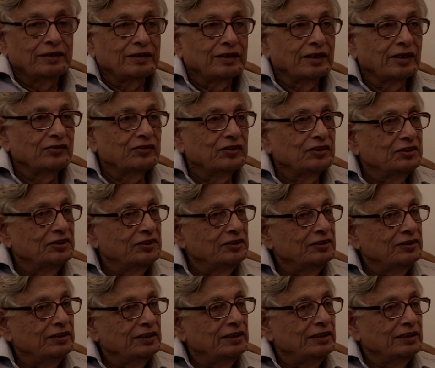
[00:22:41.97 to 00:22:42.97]
Now, this
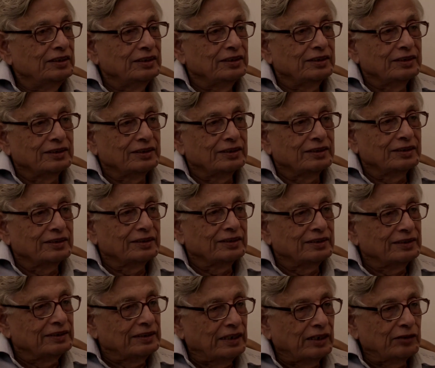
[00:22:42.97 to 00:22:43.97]
is the
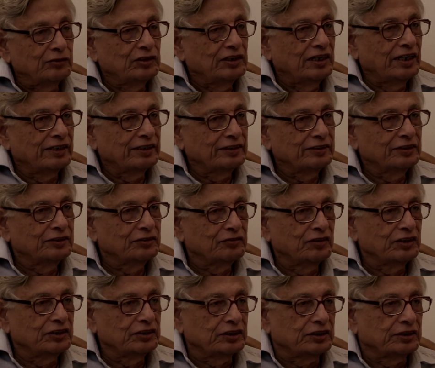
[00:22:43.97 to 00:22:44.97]
now the RSS
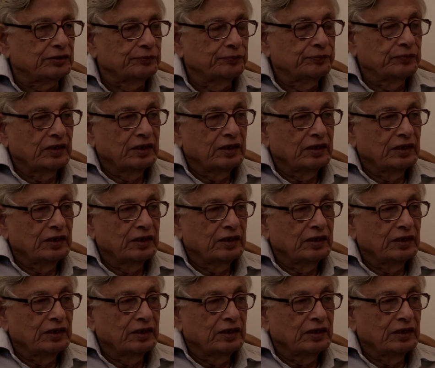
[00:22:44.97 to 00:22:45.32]
version.